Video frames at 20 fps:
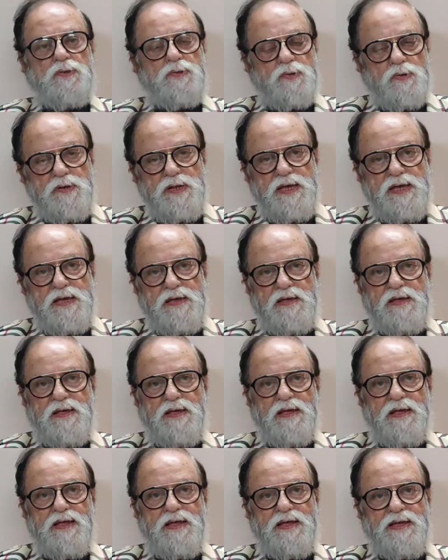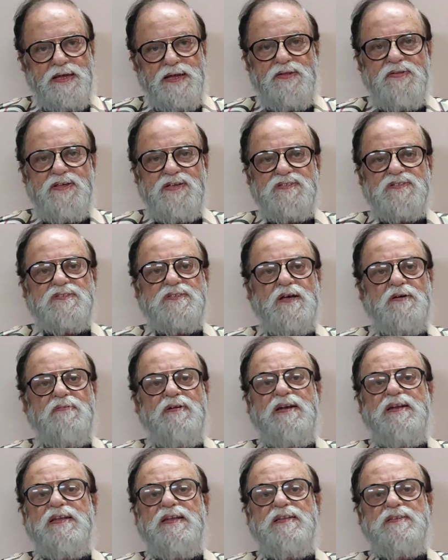Today, in this
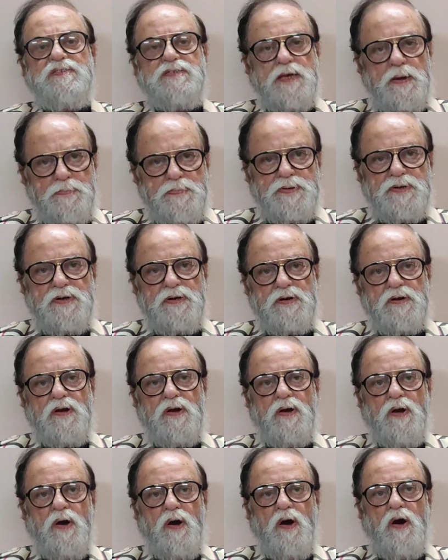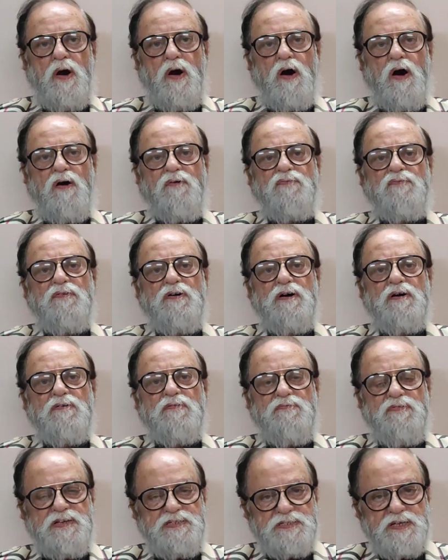17th chapter of
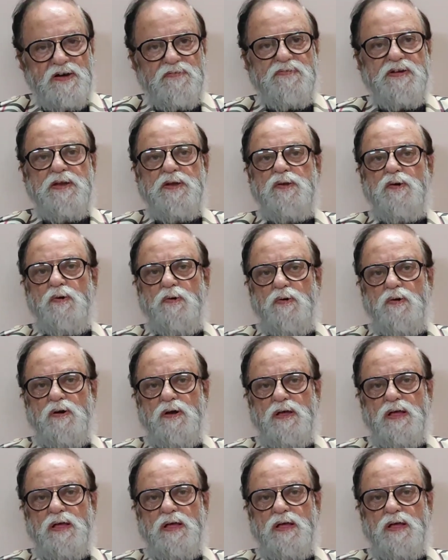visa window,